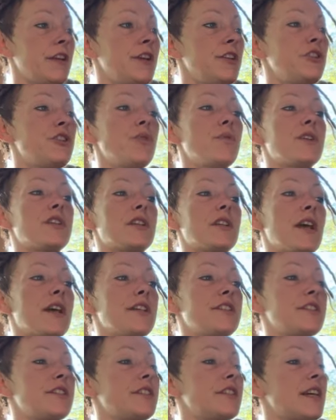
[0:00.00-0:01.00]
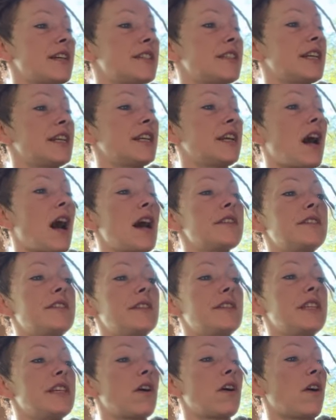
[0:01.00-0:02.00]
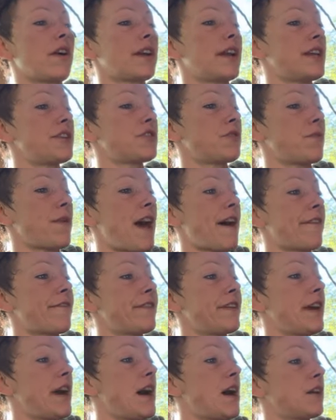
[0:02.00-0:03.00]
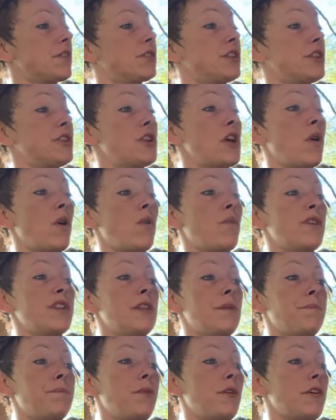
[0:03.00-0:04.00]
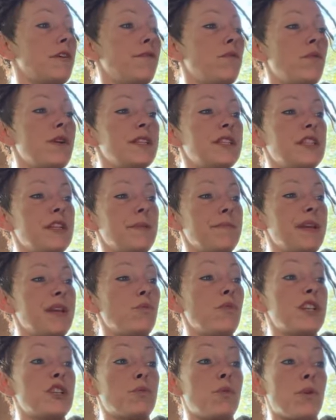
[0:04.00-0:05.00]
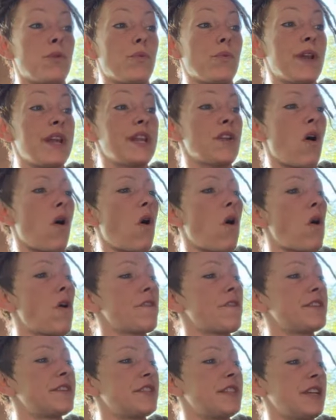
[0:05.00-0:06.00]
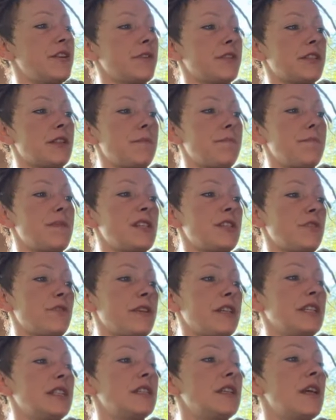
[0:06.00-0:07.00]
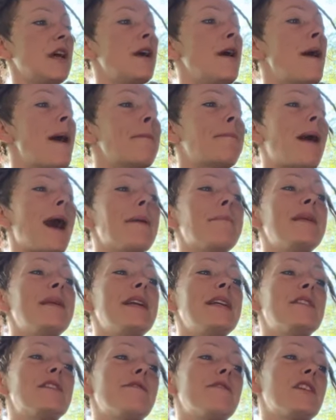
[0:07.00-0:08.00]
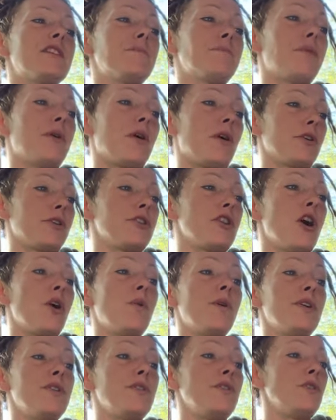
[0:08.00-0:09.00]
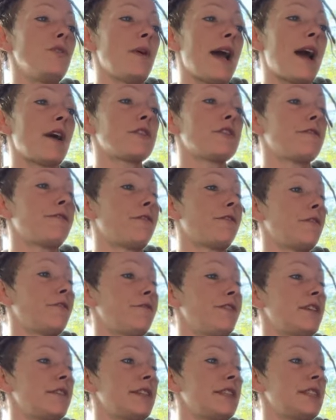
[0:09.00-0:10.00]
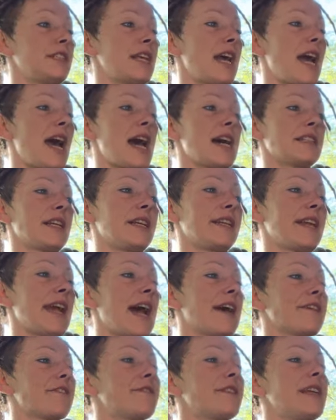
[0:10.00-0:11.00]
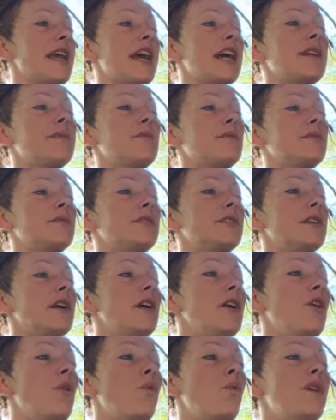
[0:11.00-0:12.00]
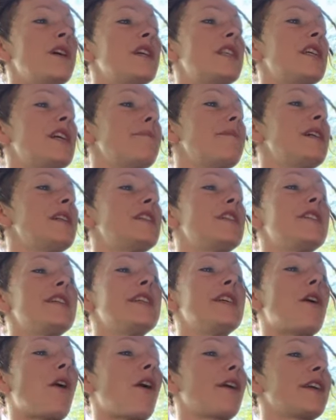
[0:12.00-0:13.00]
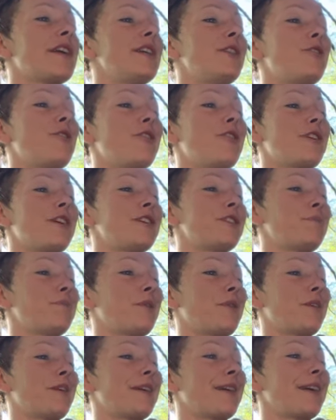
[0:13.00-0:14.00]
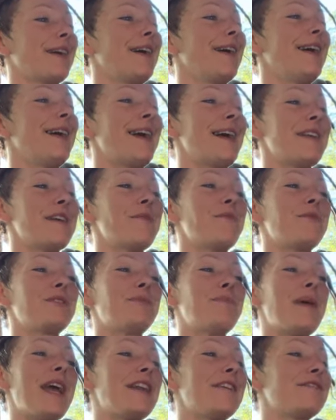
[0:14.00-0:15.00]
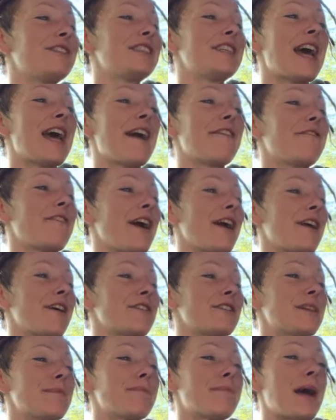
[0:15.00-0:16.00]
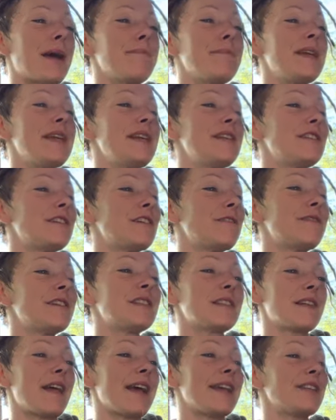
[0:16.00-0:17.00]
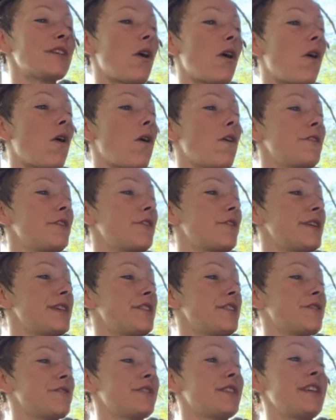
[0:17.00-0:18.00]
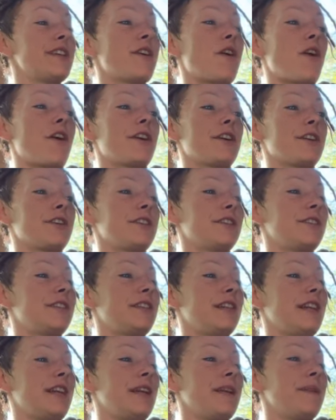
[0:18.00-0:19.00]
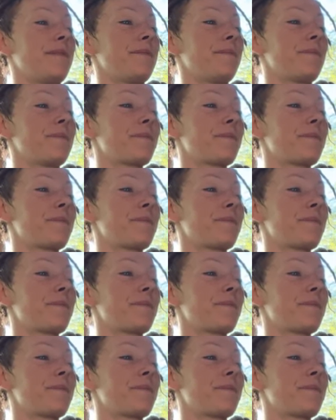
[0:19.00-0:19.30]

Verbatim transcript: Jewish legend says that God sent the archangel Raphael to Noah with a book of wisdom in which were written all the secrets and mysteries. By means of this book, Noah knew how to fulfill his task and gather the animals. With him into the ark he took his book, and it was made of sapphires, and by means of its light all the creatures in the ark could see.